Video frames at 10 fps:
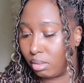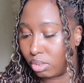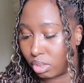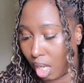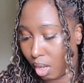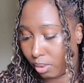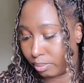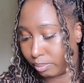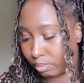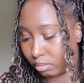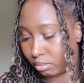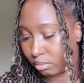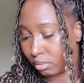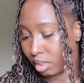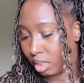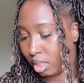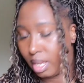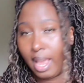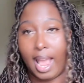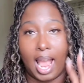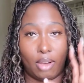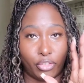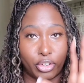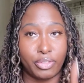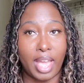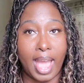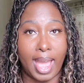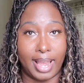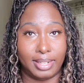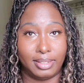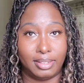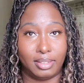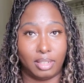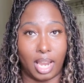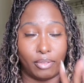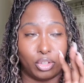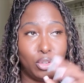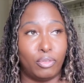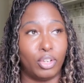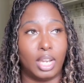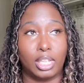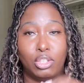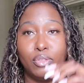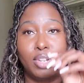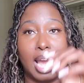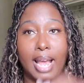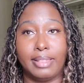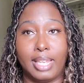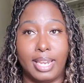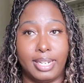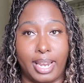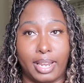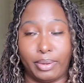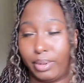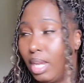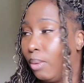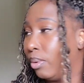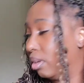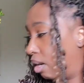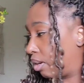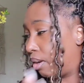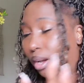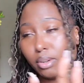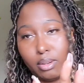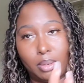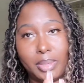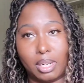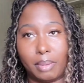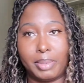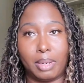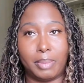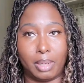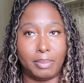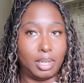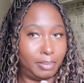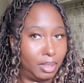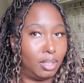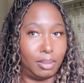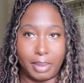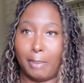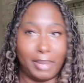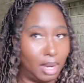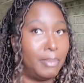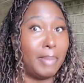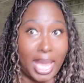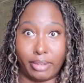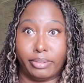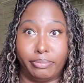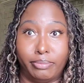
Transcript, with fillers: So after that, after you feel like you've gotten that down. Well, hold on, hold on. Let me let me let me let me let me, um, let me back up.